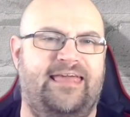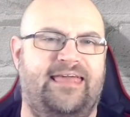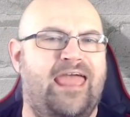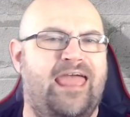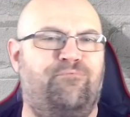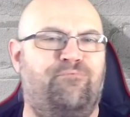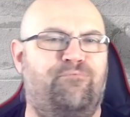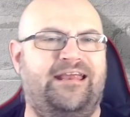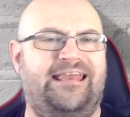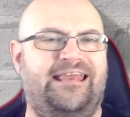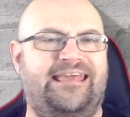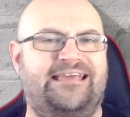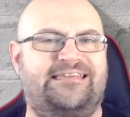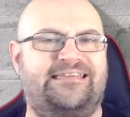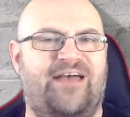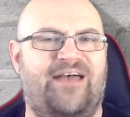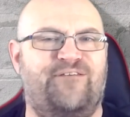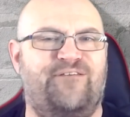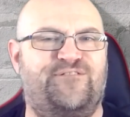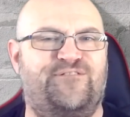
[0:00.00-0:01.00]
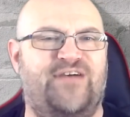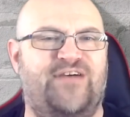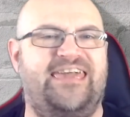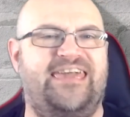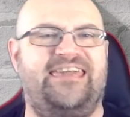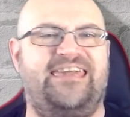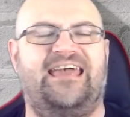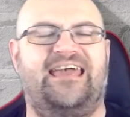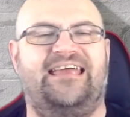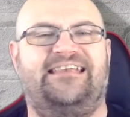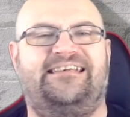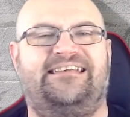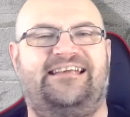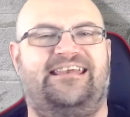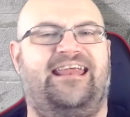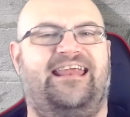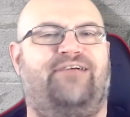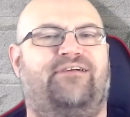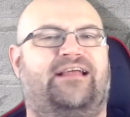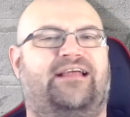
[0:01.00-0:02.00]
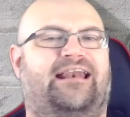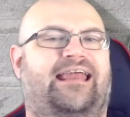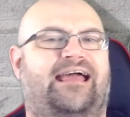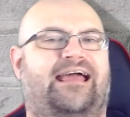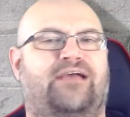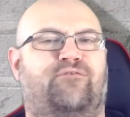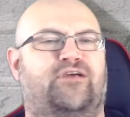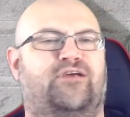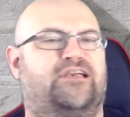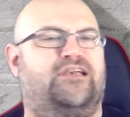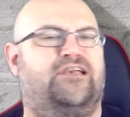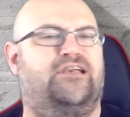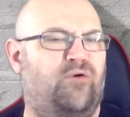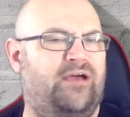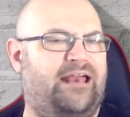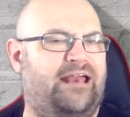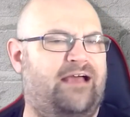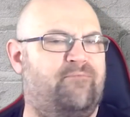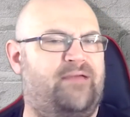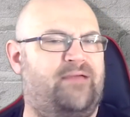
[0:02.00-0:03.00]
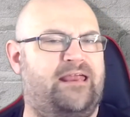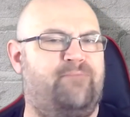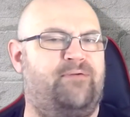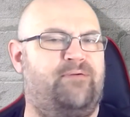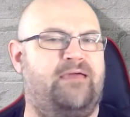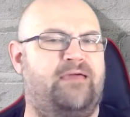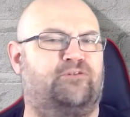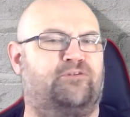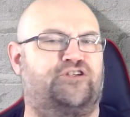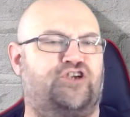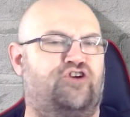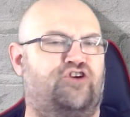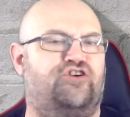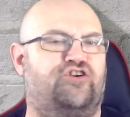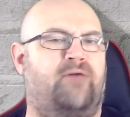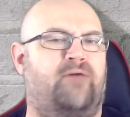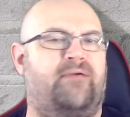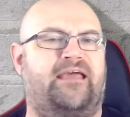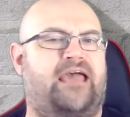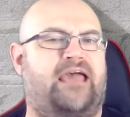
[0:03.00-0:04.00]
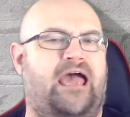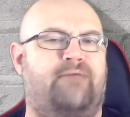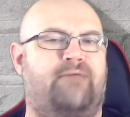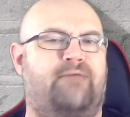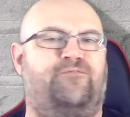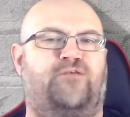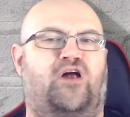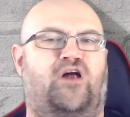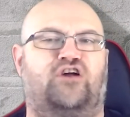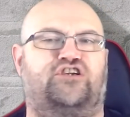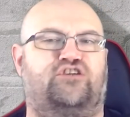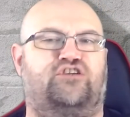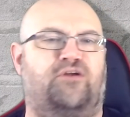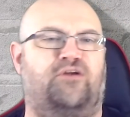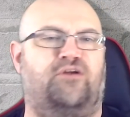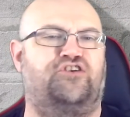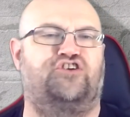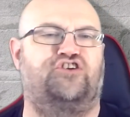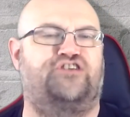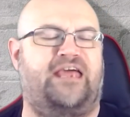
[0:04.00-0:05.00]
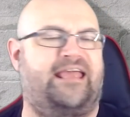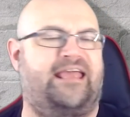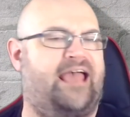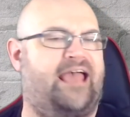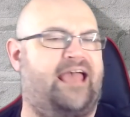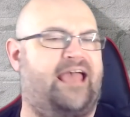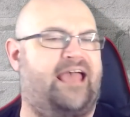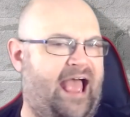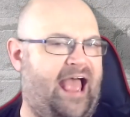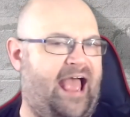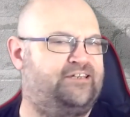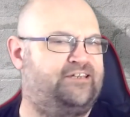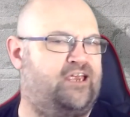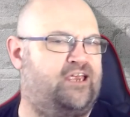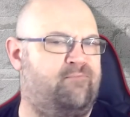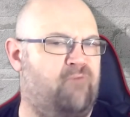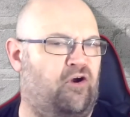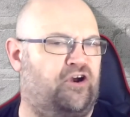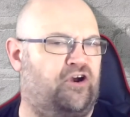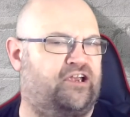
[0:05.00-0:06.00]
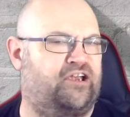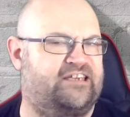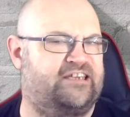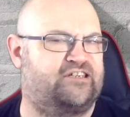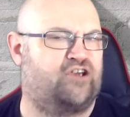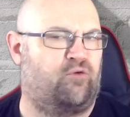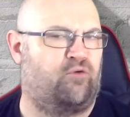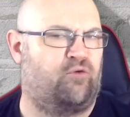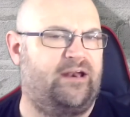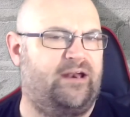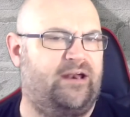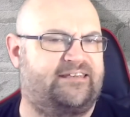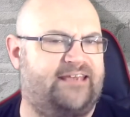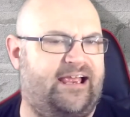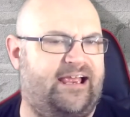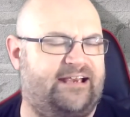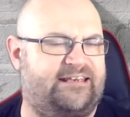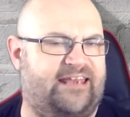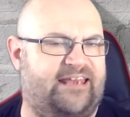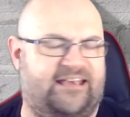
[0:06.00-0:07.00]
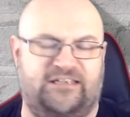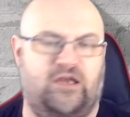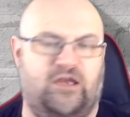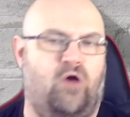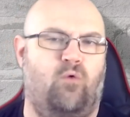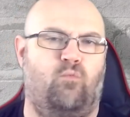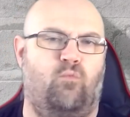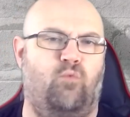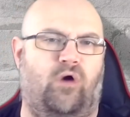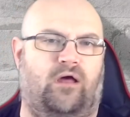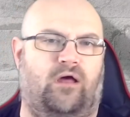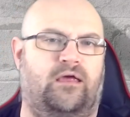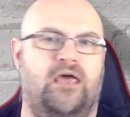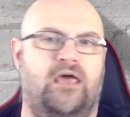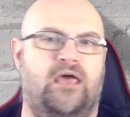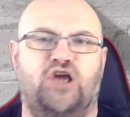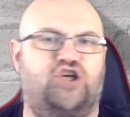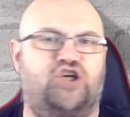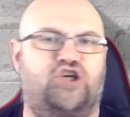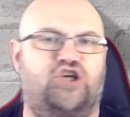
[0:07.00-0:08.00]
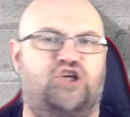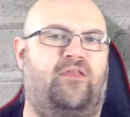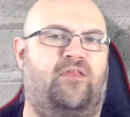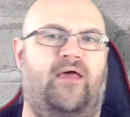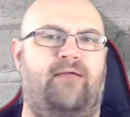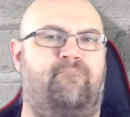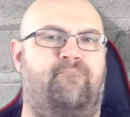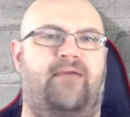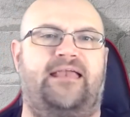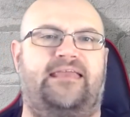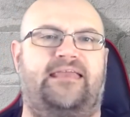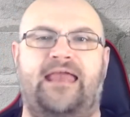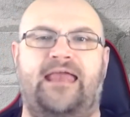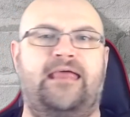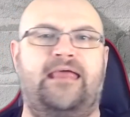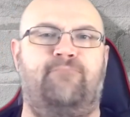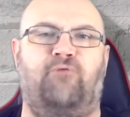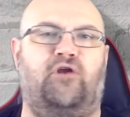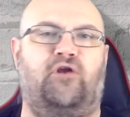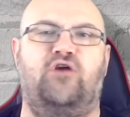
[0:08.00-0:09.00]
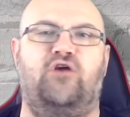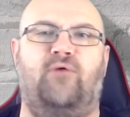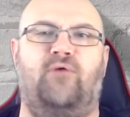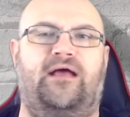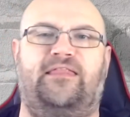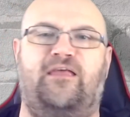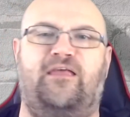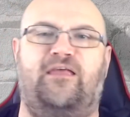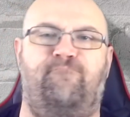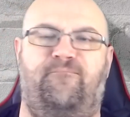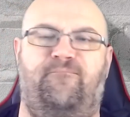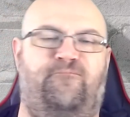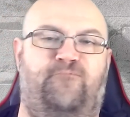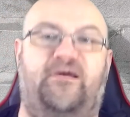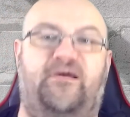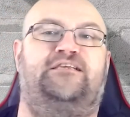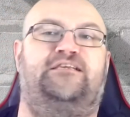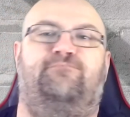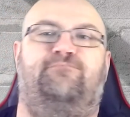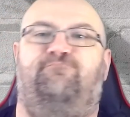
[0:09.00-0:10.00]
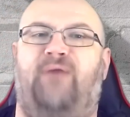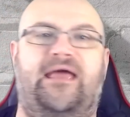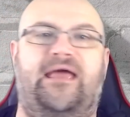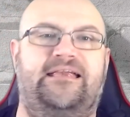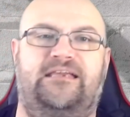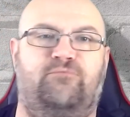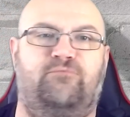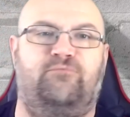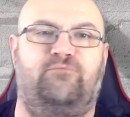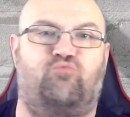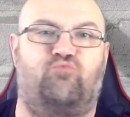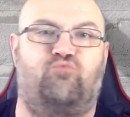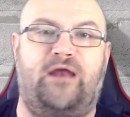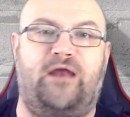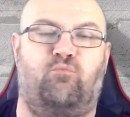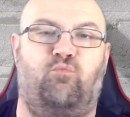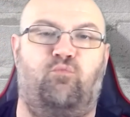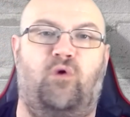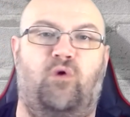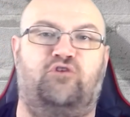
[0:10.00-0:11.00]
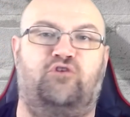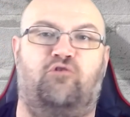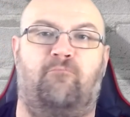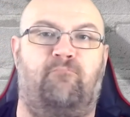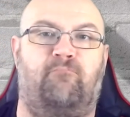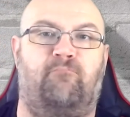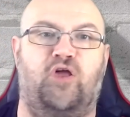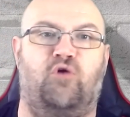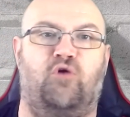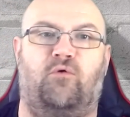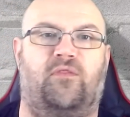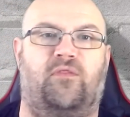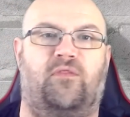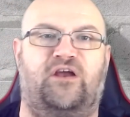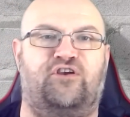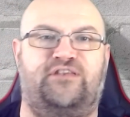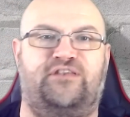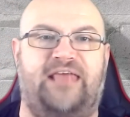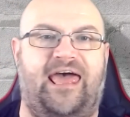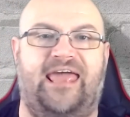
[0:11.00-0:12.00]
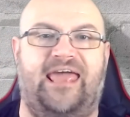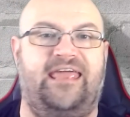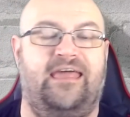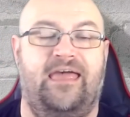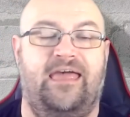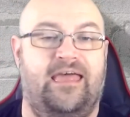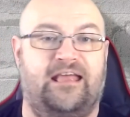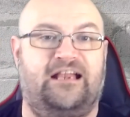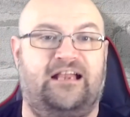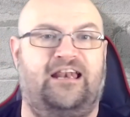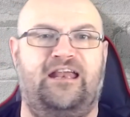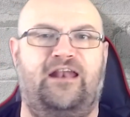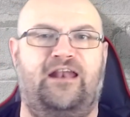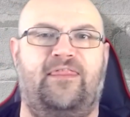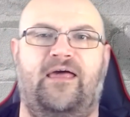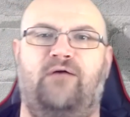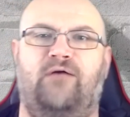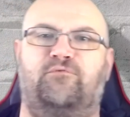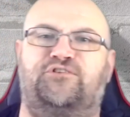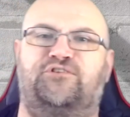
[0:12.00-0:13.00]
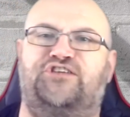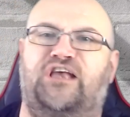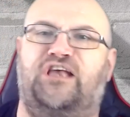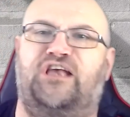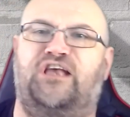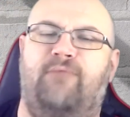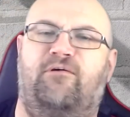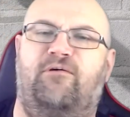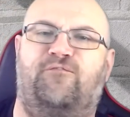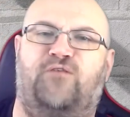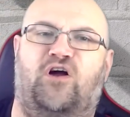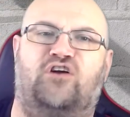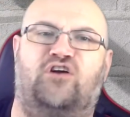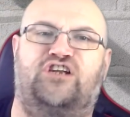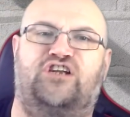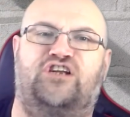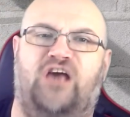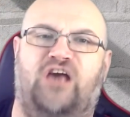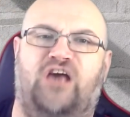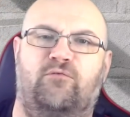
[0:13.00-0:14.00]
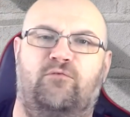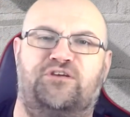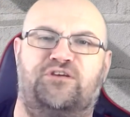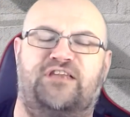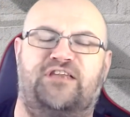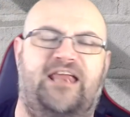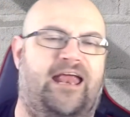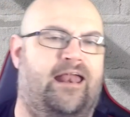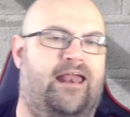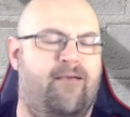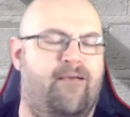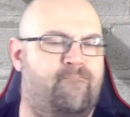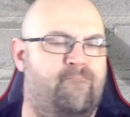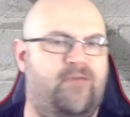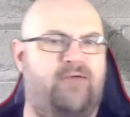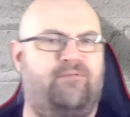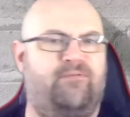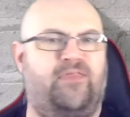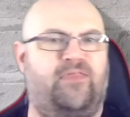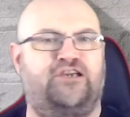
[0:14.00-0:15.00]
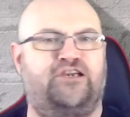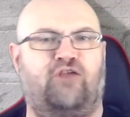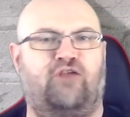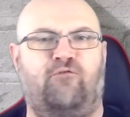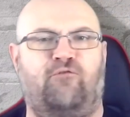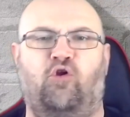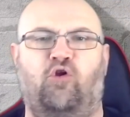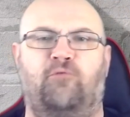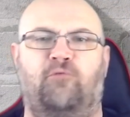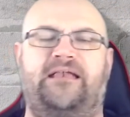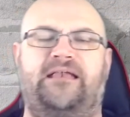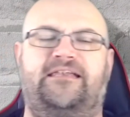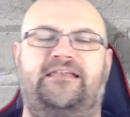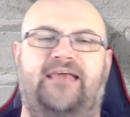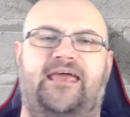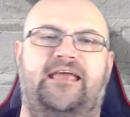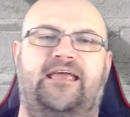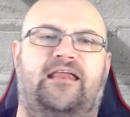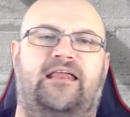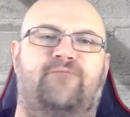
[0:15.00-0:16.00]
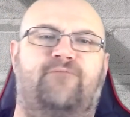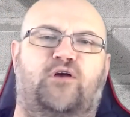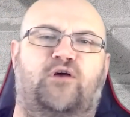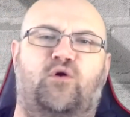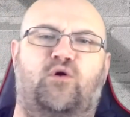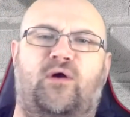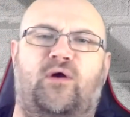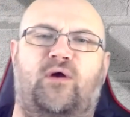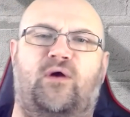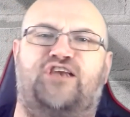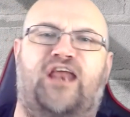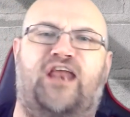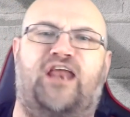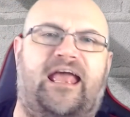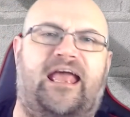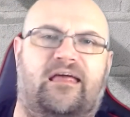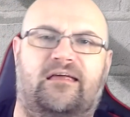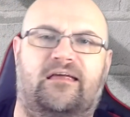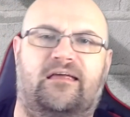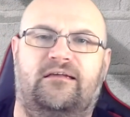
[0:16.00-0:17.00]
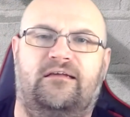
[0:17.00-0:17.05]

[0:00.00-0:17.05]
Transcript: It really is vague, generic language. And quite how many people turned up in camouflage to undertake anti-monarchist guerrilla tactics? Well, surely that meant anybody who had their face painted with red, white or blue on their day. Clearly that was the camouflage going, wasn't it? Maybe they should have all been taken in for questioning.